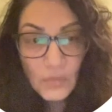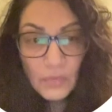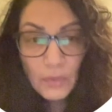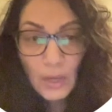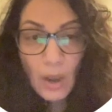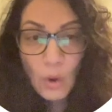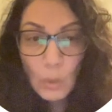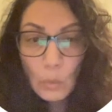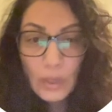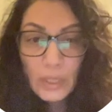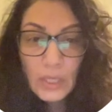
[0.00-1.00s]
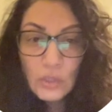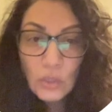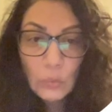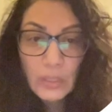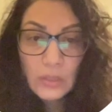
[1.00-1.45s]
They are working
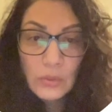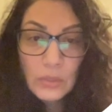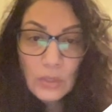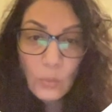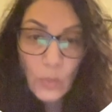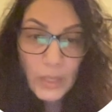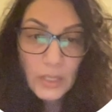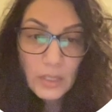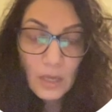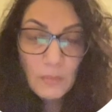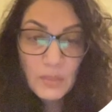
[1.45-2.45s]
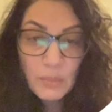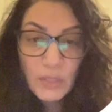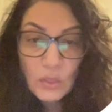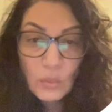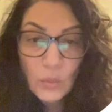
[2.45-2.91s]
to reduce the wait times
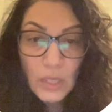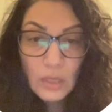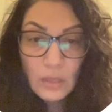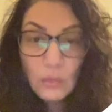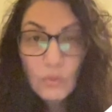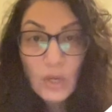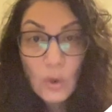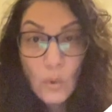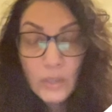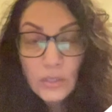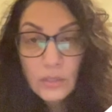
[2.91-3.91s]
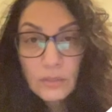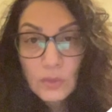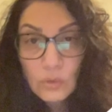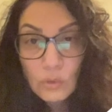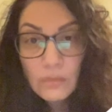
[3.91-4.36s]
between the request of
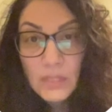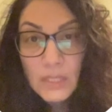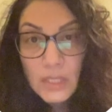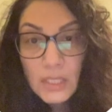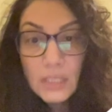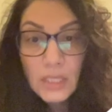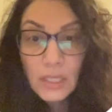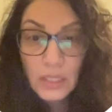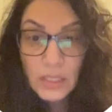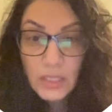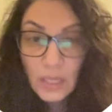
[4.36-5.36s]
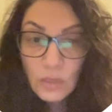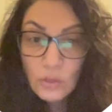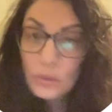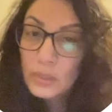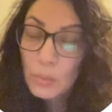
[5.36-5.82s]
services and the
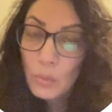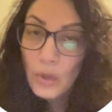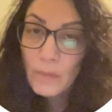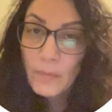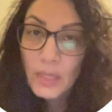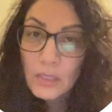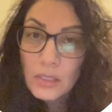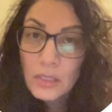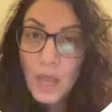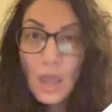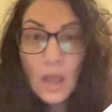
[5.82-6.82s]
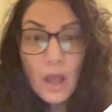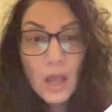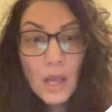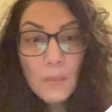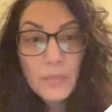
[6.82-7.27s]
scheduled appointments.
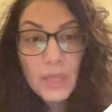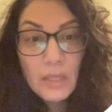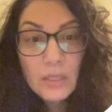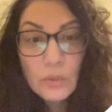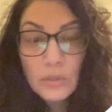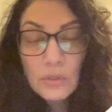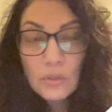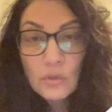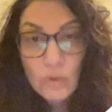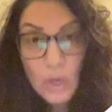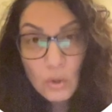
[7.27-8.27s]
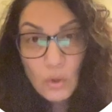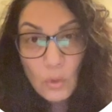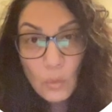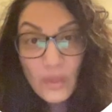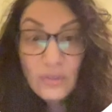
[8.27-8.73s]
They did
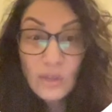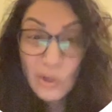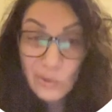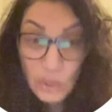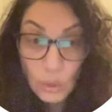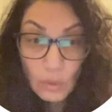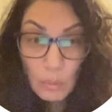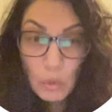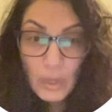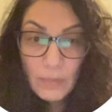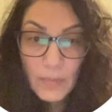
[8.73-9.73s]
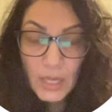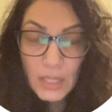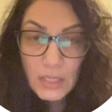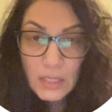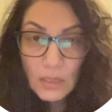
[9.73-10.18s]
struggle with no-show
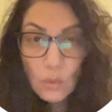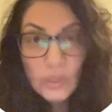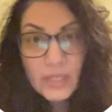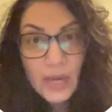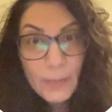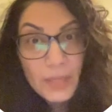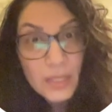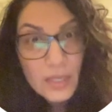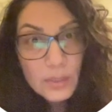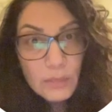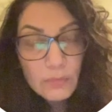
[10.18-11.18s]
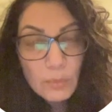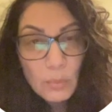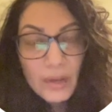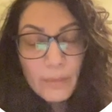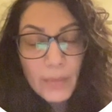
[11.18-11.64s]
appointments or timeliness of
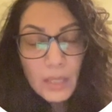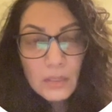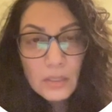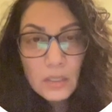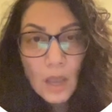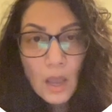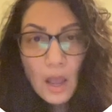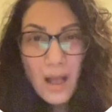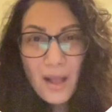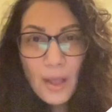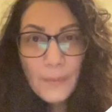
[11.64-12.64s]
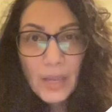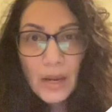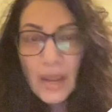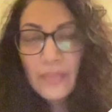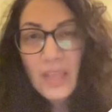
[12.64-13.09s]
appointments.
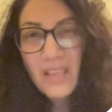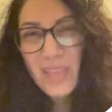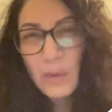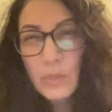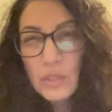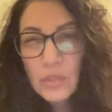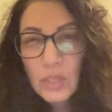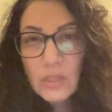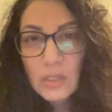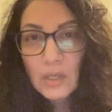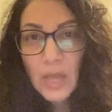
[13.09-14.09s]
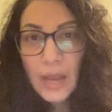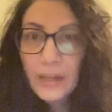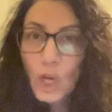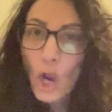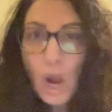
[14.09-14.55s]
And I think that was just kind
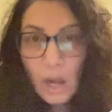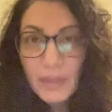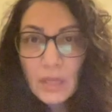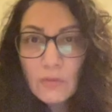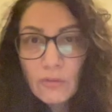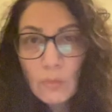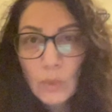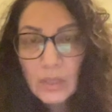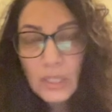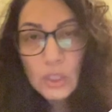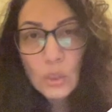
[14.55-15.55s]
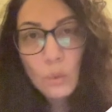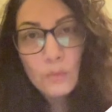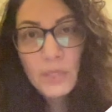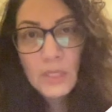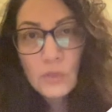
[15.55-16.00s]
of common from what they told
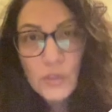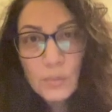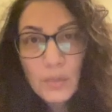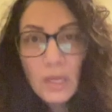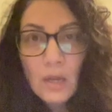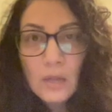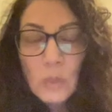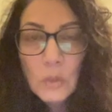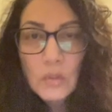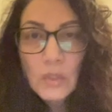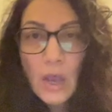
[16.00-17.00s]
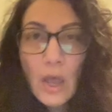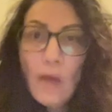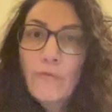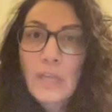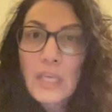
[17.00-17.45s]
me, just because
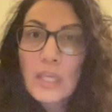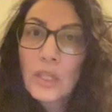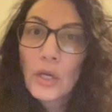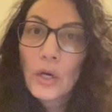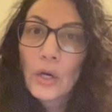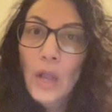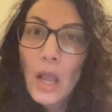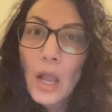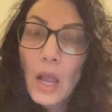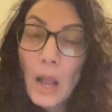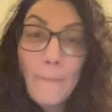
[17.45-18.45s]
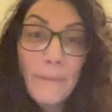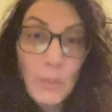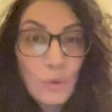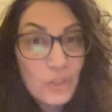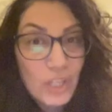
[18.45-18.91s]
of either
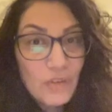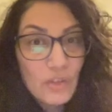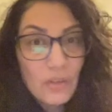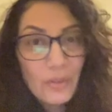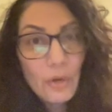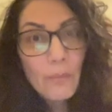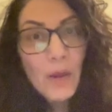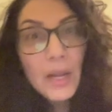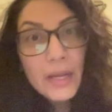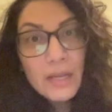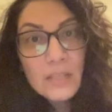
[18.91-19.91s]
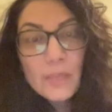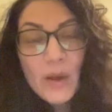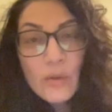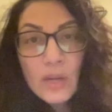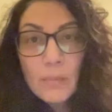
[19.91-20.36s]
people changing their mind
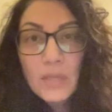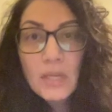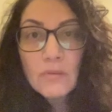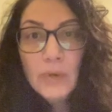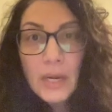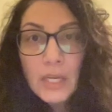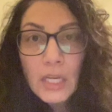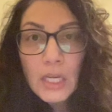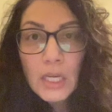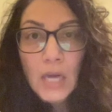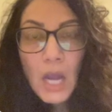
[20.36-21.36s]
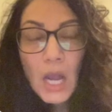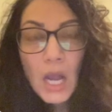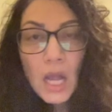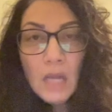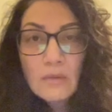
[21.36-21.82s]
about not being ready
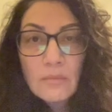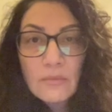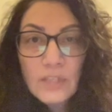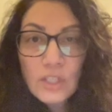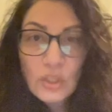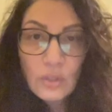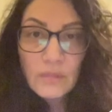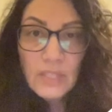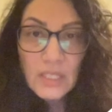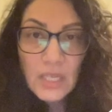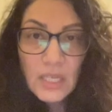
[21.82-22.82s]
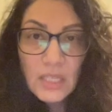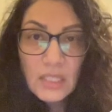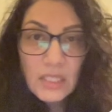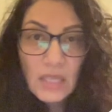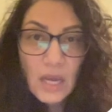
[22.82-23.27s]
for
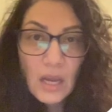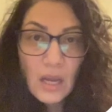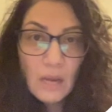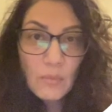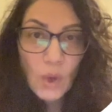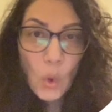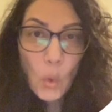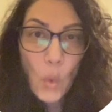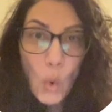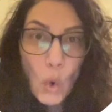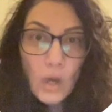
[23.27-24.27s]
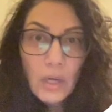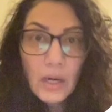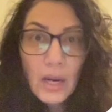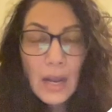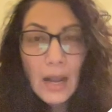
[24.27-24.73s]
services, or